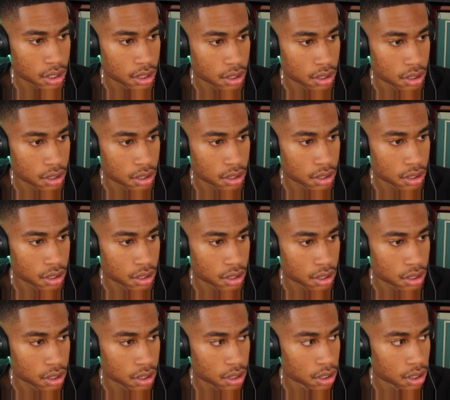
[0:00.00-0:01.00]

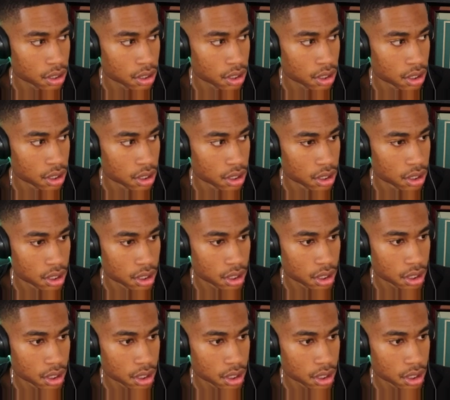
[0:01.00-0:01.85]
No one is speaking in this clip.